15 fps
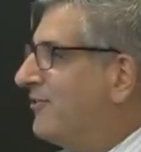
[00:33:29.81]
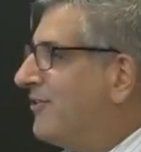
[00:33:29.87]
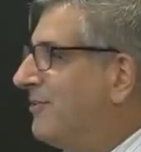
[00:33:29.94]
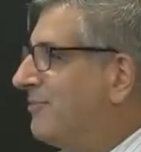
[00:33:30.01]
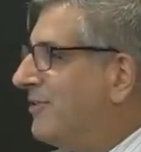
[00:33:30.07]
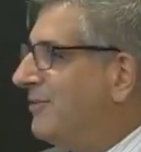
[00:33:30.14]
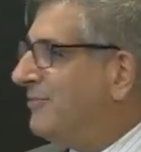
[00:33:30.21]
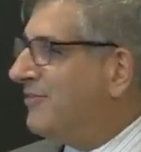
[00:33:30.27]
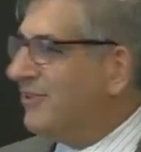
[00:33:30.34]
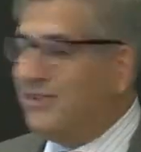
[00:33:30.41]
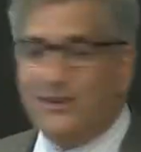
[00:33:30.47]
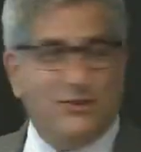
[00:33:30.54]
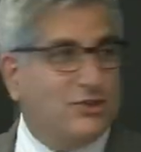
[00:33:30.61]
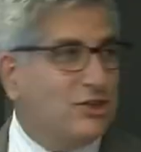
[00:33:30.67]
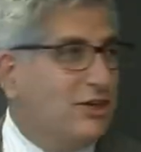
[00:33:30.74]
symptoms, at
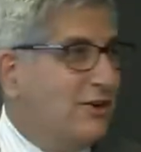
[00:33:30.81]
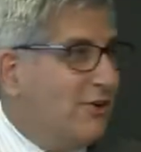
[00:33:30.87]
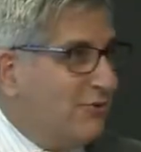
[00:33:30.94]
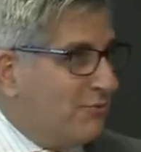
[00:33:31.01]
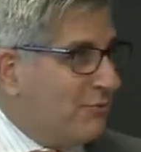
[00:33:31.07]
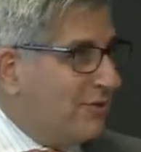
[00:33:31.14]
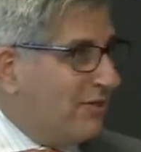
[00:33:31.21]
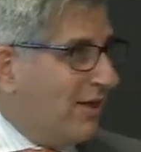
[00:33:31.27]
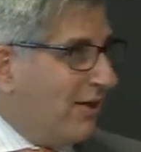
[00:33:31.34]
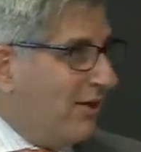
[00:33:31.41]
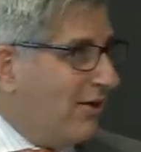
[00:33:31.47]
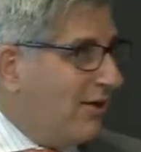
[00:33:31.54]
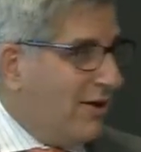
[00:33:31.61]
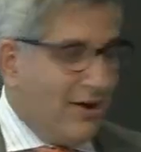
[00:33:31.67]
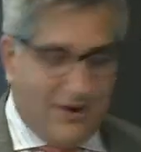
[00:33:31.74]
least she knows what they
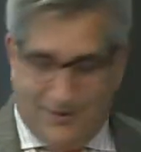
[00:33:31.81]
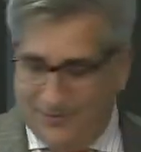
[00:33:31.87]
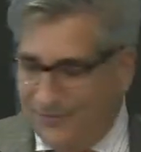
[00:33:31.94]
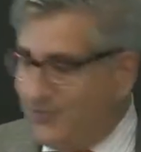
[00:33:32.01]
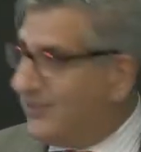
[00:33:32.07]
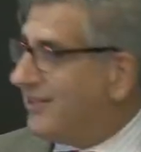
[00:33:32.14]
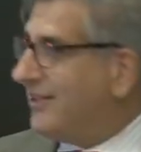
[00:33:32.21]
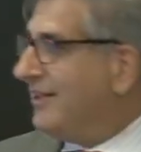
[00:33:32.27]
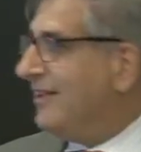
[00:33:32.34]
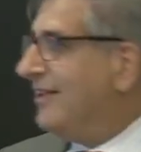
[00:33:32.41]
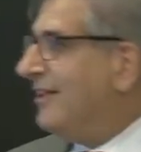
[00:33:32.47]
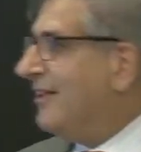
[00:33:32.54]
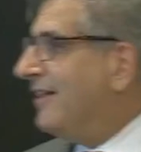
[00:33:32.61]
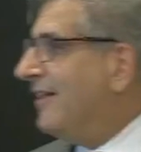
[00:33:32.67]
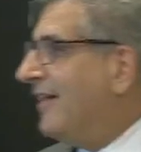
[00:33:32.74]
are.
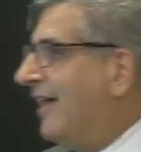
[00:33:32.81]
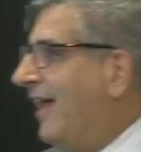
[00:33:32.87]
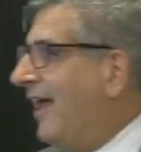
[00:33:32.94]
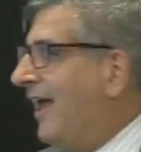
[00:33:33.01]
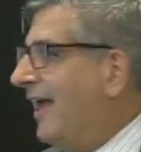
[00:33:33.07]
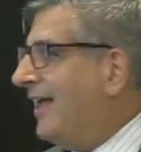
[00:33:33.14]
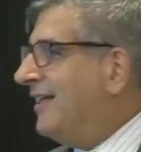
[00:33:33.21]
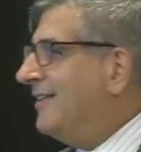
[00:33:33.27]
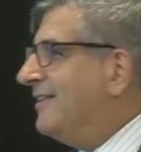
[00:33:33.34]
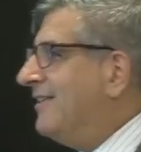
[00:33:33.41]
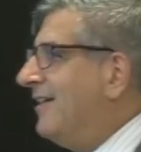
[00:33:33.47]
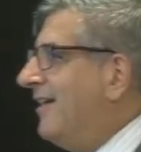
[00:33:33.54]
And